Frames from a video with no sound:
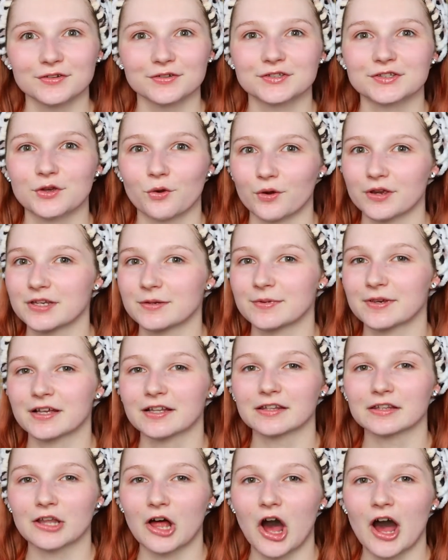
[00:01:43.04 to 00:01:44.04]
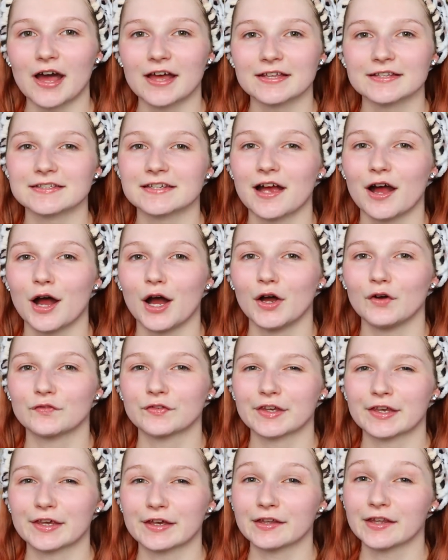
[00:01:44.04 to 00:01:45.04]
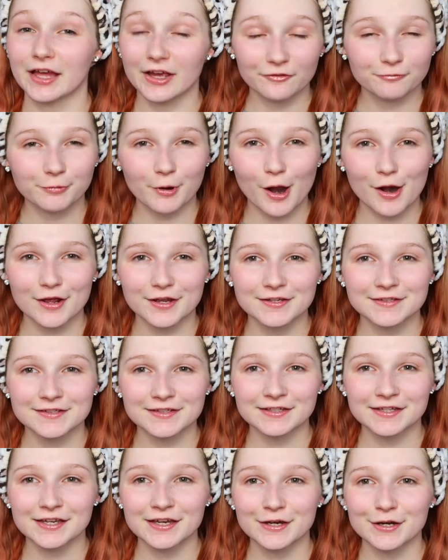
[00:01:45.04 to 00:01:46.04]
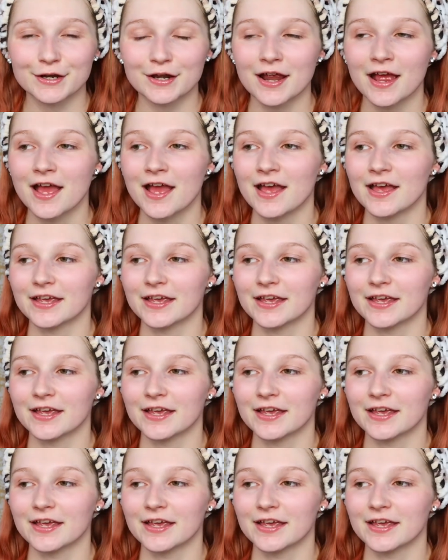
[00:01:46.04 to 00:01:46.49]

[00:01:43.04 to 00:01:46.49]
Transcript: there's going to be a lot of ELF products in here.